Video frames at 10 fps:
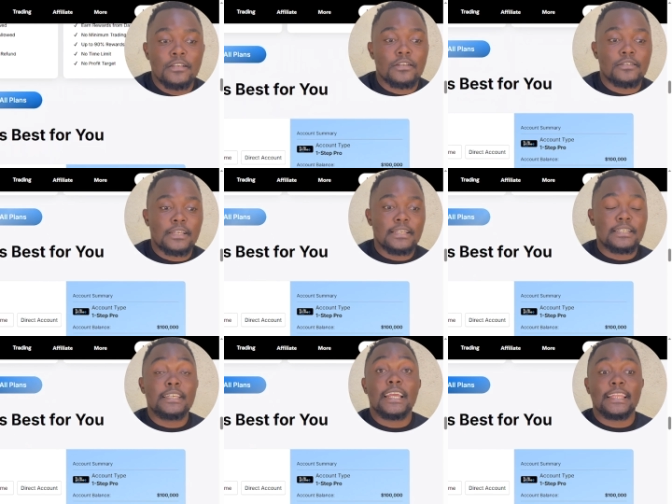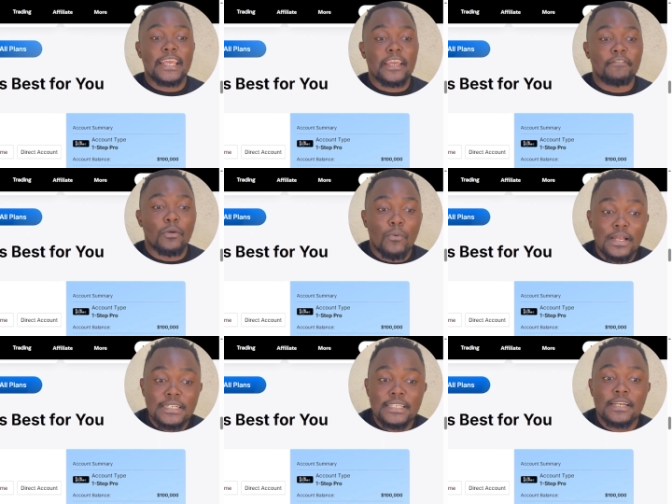So as you can see here, they have the
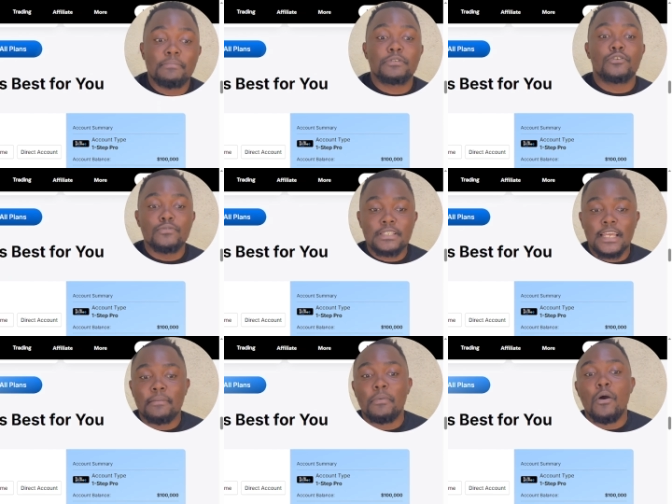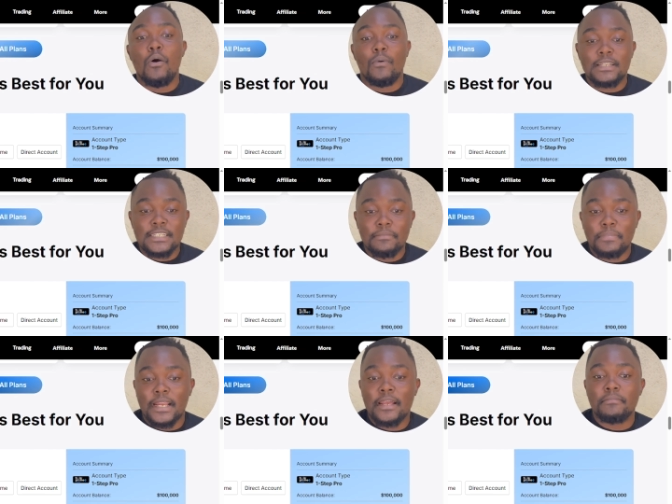1-step, 2-step,
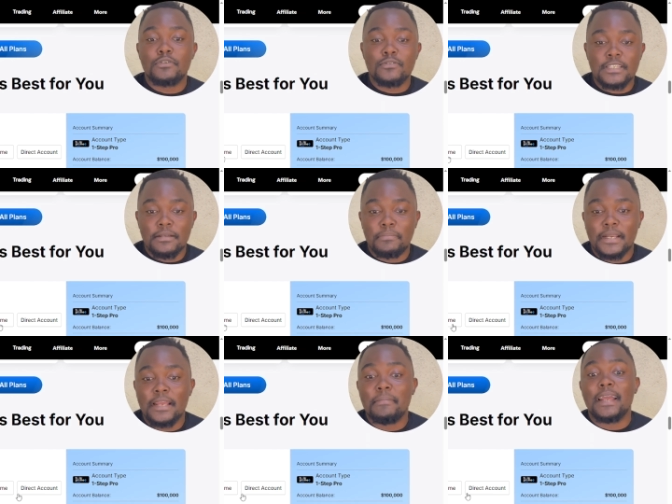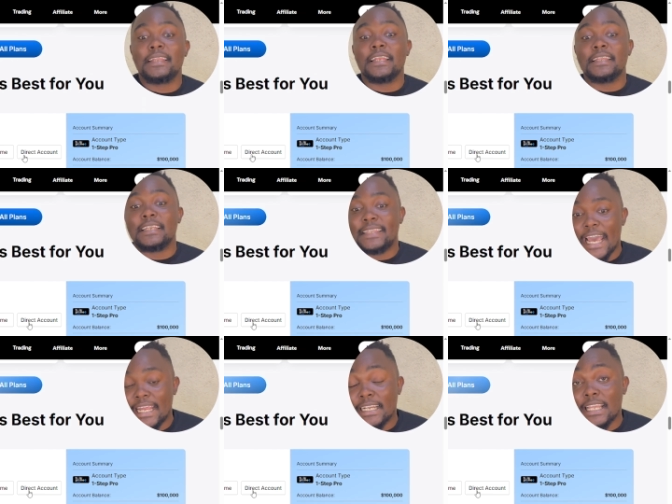1-step prime, 2-step prime, and then the
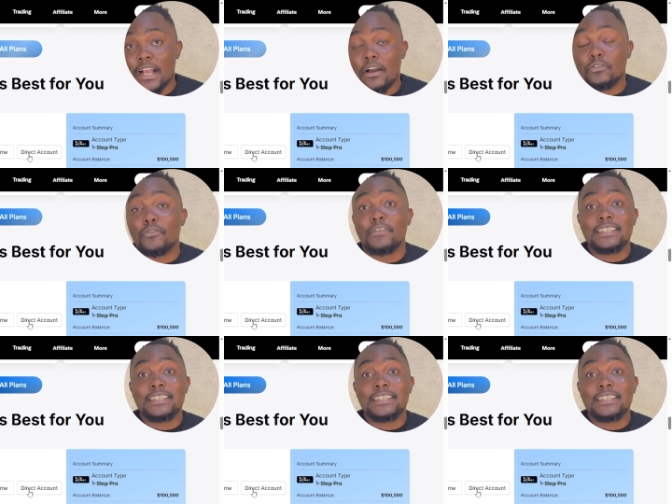direct account,